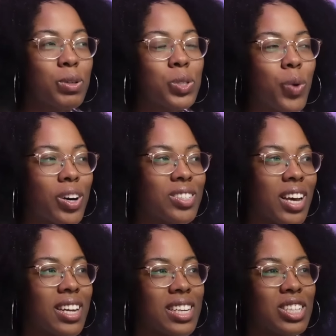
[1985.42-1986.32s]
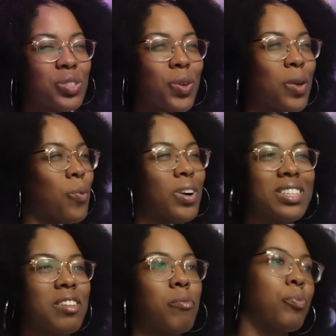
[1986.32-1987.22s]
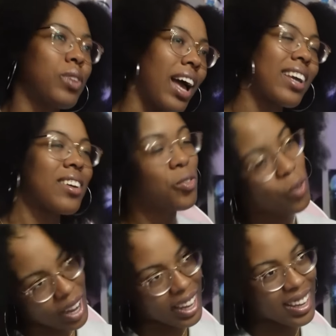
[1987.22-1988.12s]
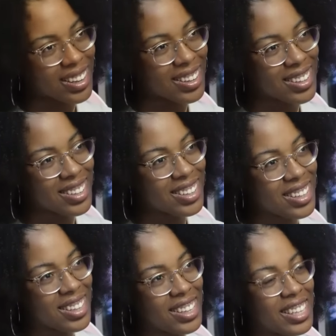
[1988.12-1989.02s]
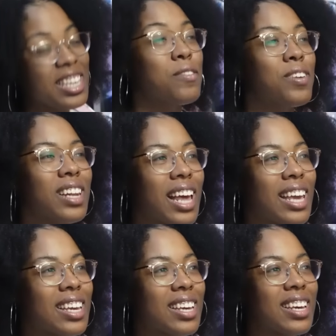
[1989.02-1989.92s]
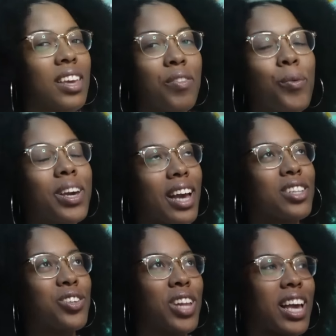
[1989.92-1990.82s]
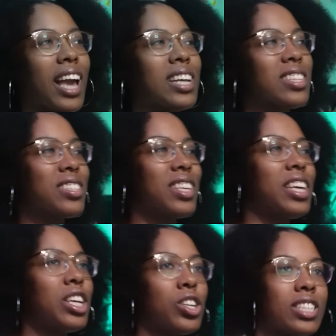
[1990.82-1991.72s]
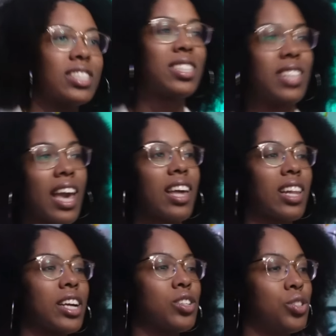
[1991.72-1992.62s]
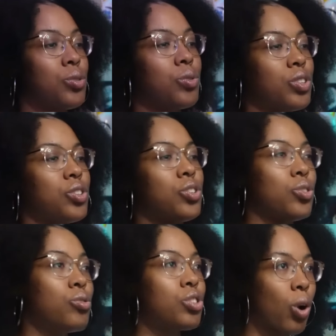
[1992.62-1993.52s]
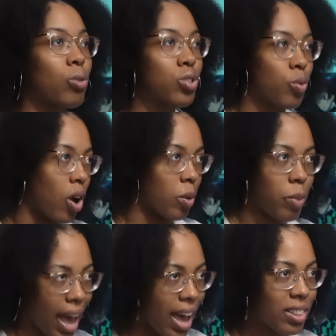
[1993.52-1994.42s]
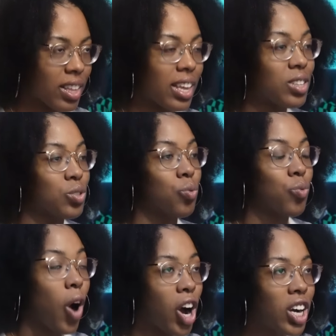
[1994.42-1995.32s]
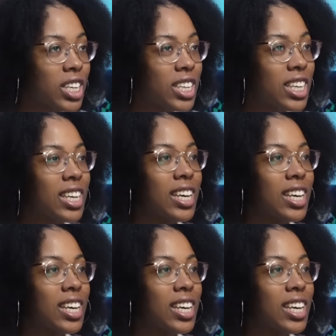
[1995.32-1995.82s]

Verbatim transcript: It was well done and it just, it wasn't black and white. Even like, even with Geto, like I can sit here and say like, dude, you chose the wrong path. It is wrong.